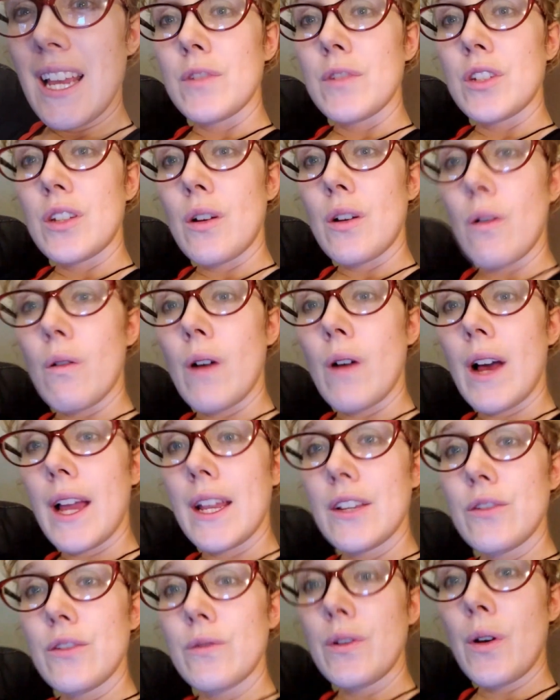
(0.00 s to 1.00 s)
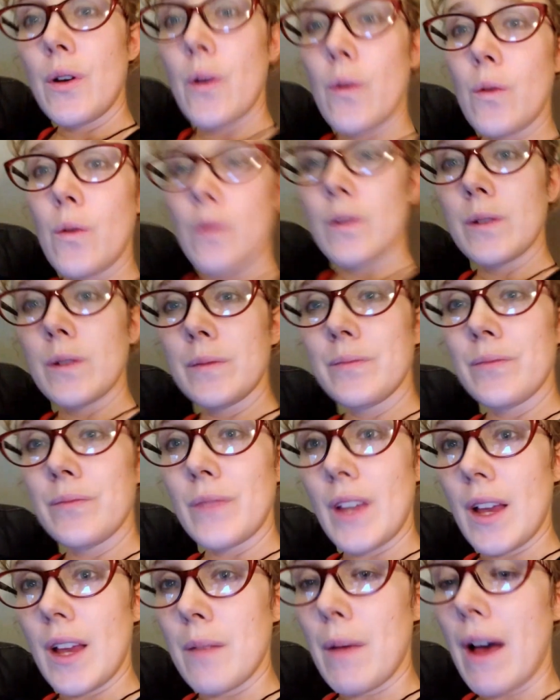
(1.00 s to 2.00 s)
so i do know
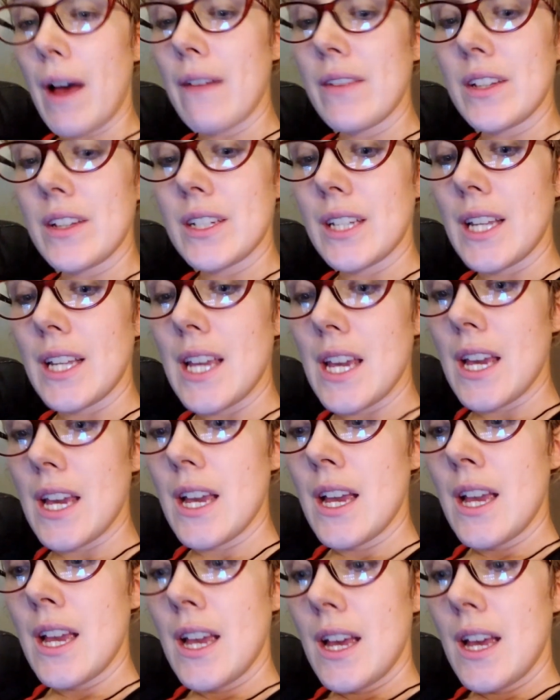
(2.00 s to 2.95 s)
um, obviously,